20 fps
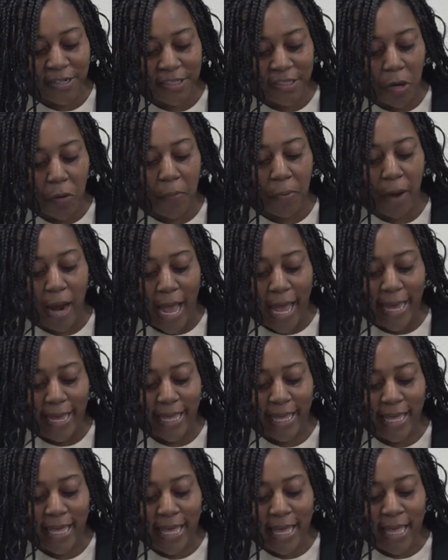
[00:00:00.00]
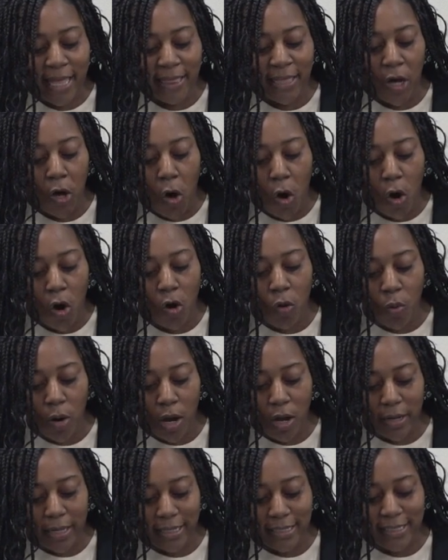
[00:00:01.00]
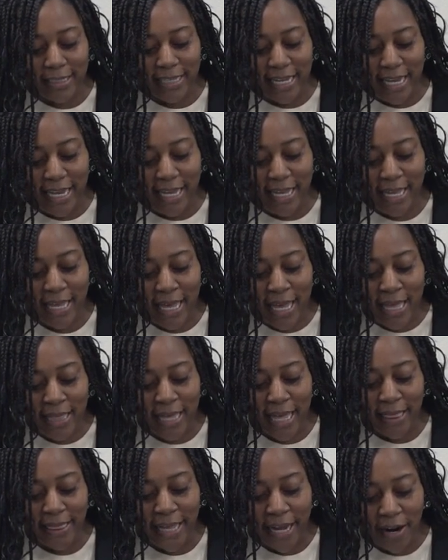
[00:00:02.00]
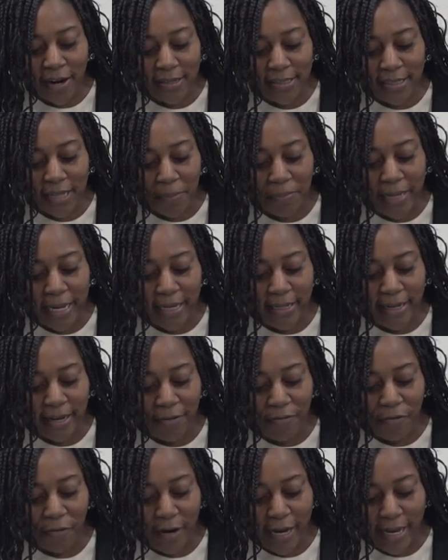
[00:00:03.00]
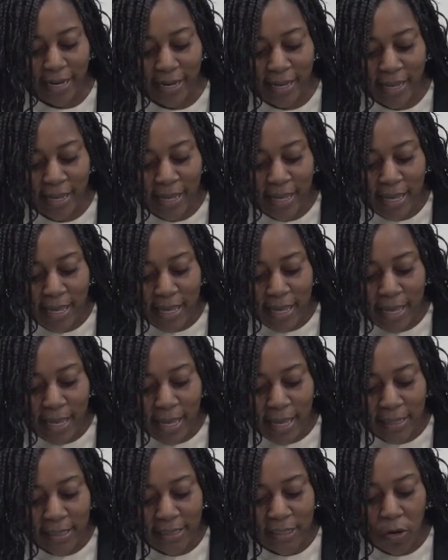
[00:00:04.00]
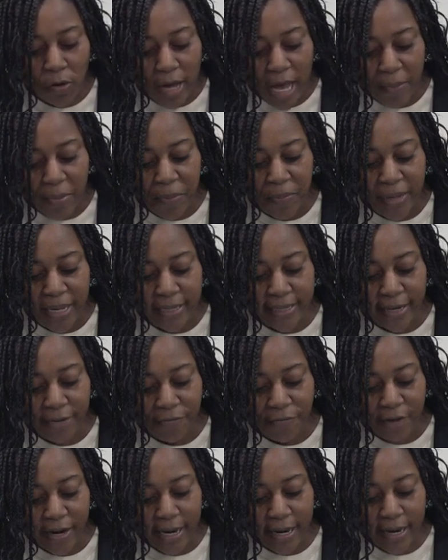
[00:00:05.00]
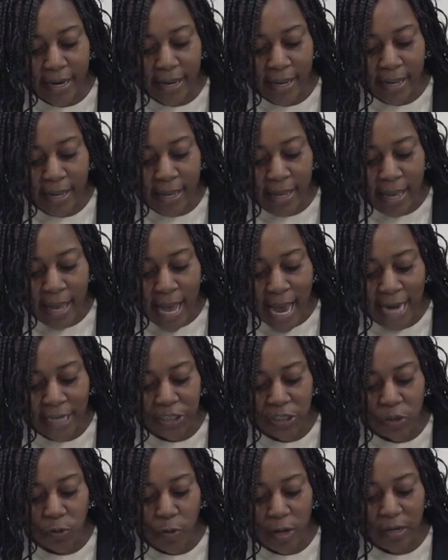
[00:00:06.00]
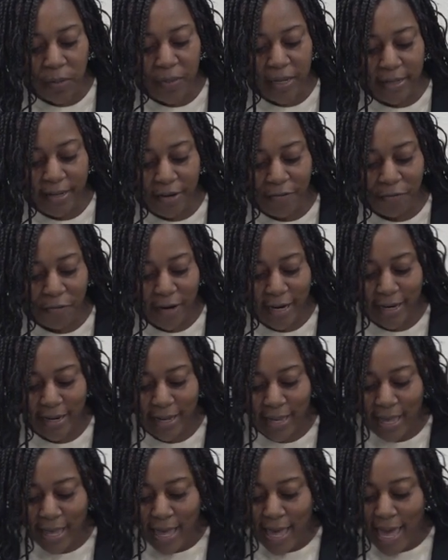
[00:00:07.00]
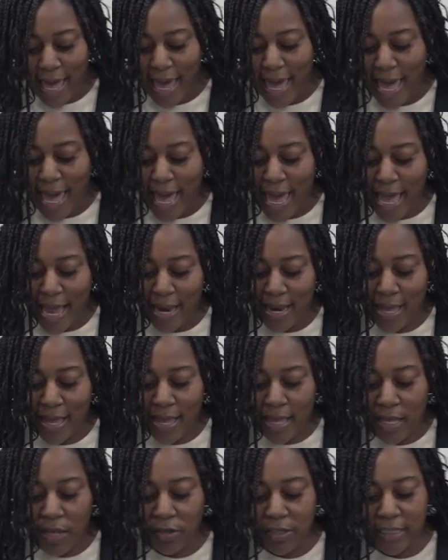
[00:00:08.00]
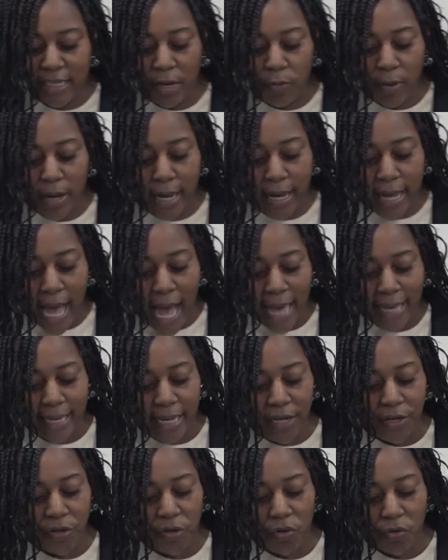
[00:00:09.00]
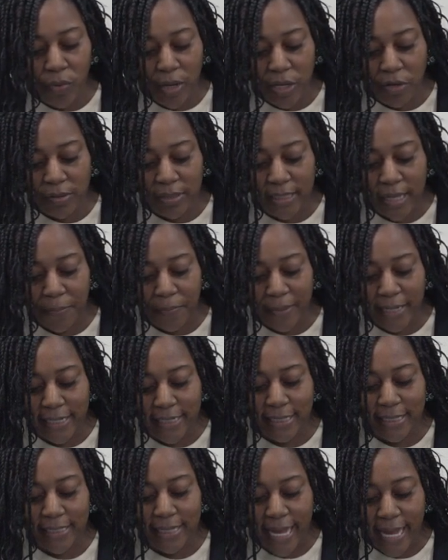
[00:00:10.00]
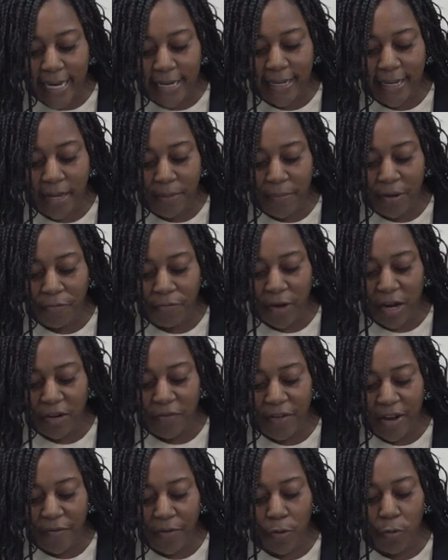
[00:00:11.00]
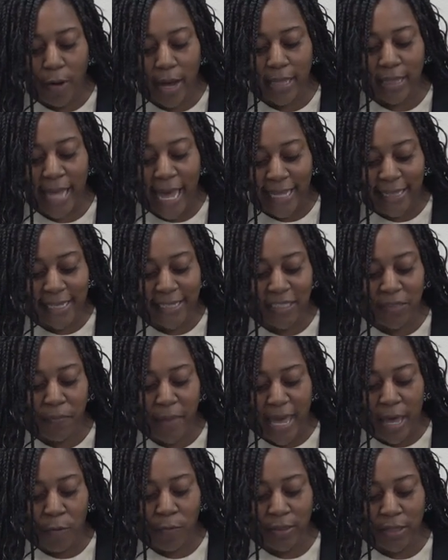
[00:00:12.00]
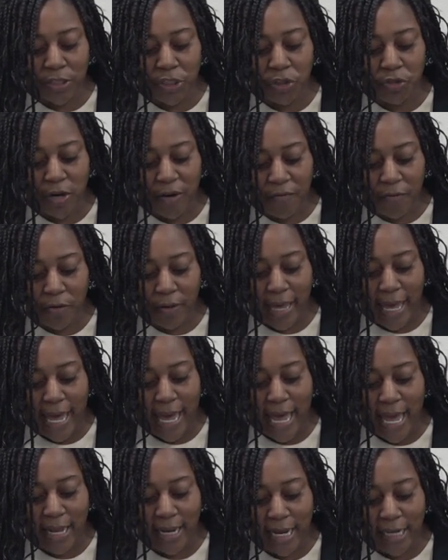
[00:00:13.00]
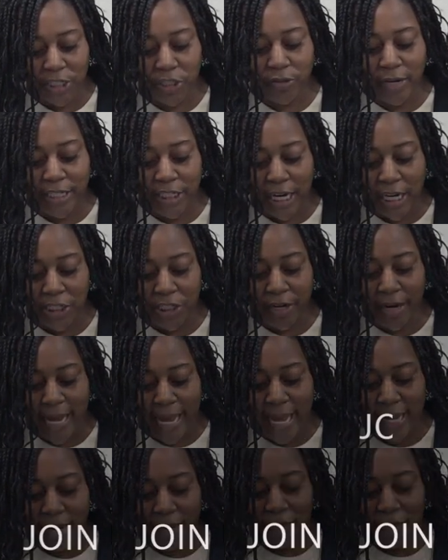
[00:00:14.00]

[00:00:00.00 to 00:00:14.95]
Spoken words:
so bright the whole world can see that there is something different. So come and be different, I just want to be different. And you see what God can do when you simply stand up in front of everyone like this man with a shriveled hand and stretch out your hand